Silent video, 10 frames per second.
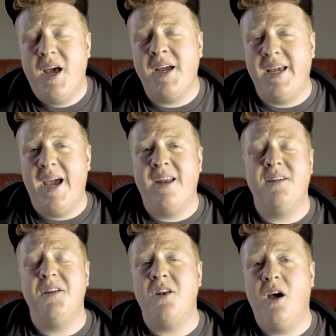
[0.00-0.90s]

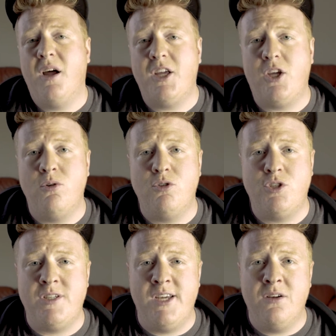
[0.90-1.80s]
Again, not a
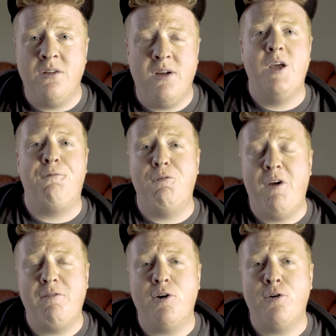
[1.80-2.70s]
huge deal. If
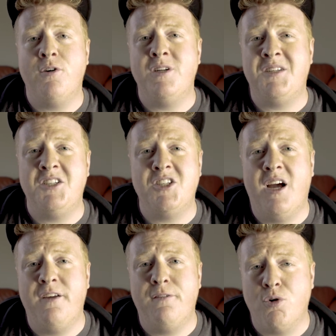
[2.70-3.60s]
you've ever heard a
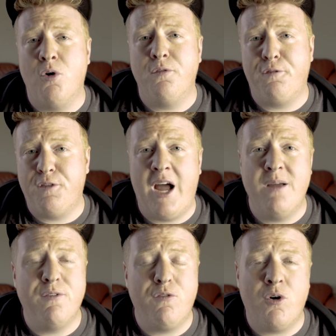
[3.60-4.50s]
DJI drone
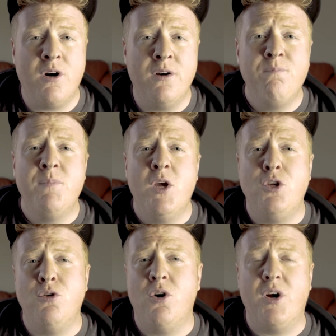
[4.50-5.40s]
fly before,
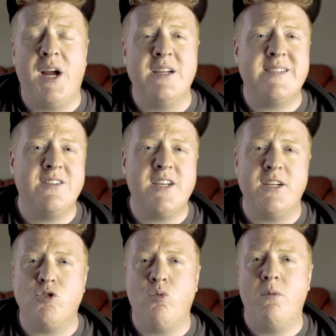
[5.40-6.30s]
you know it kind of sounds
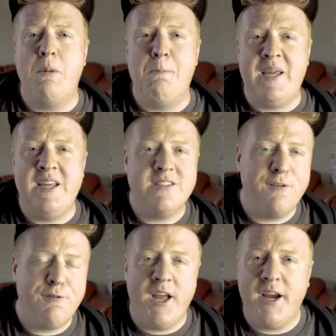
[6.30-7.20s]
like a swarm of bees
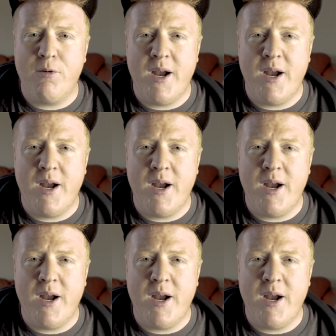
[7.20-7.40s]
flying